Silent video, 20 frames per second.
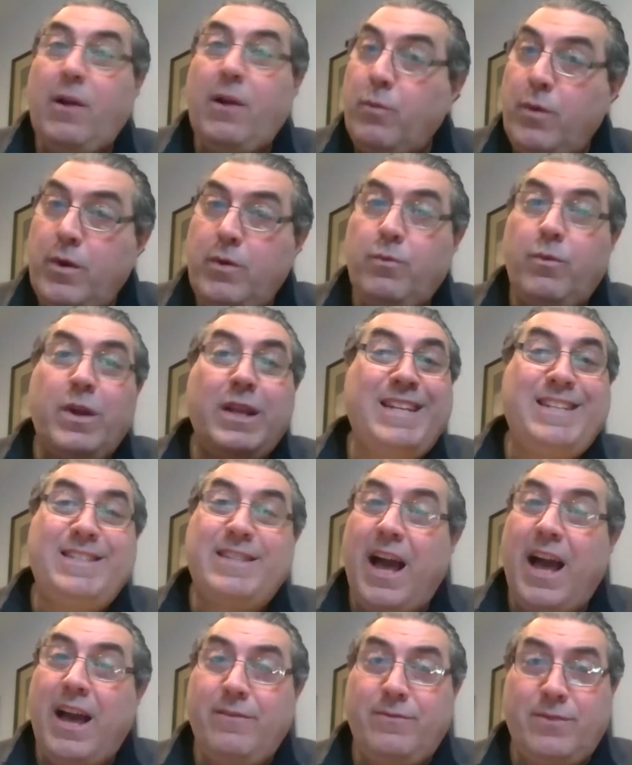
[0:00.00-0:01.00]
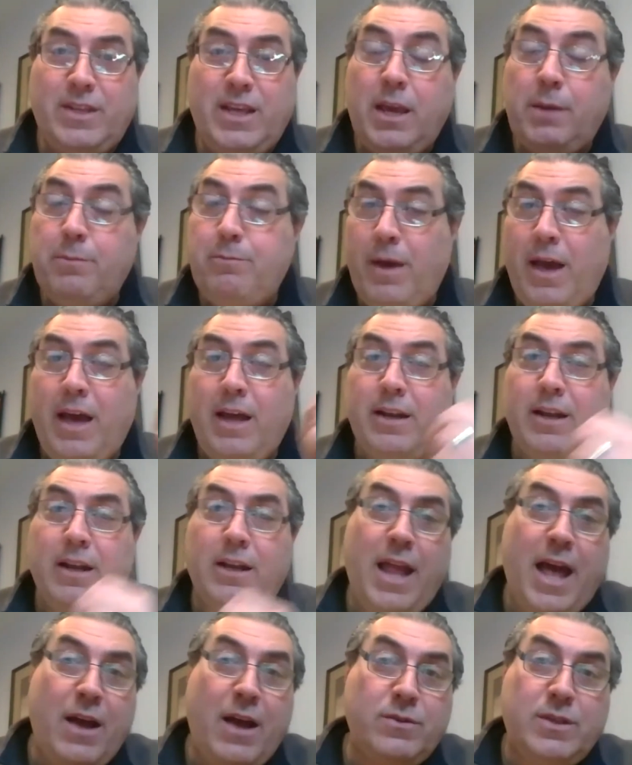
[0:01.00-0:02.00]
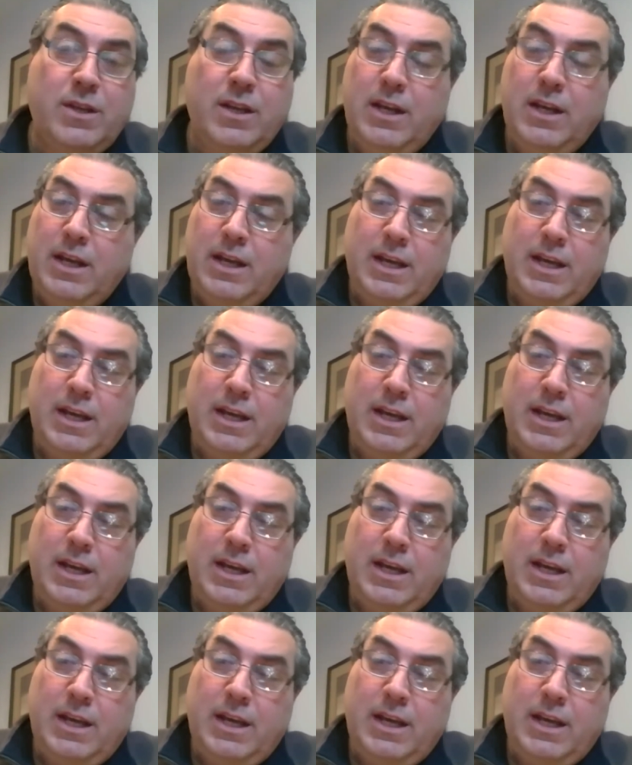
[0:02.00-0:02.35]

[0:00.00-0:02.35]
And we really dive deep and allows,